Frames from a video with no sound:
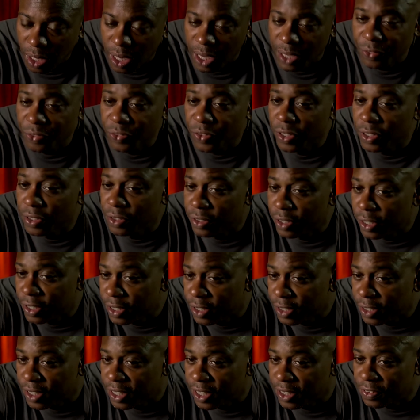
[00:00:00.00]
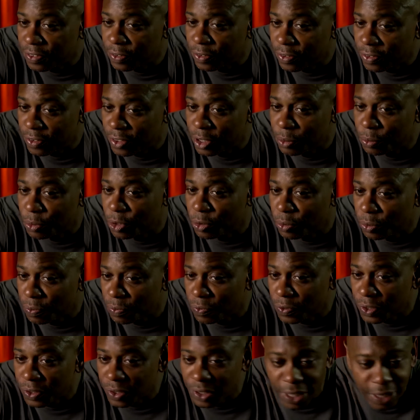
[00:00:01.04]
I think that it's a
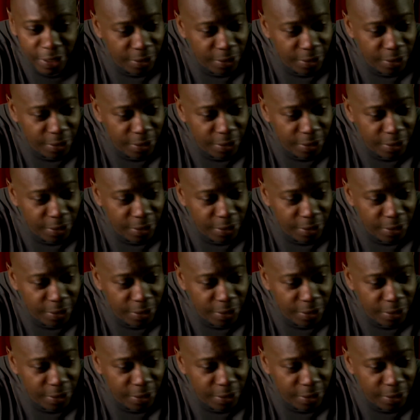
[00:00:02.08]
symptom of just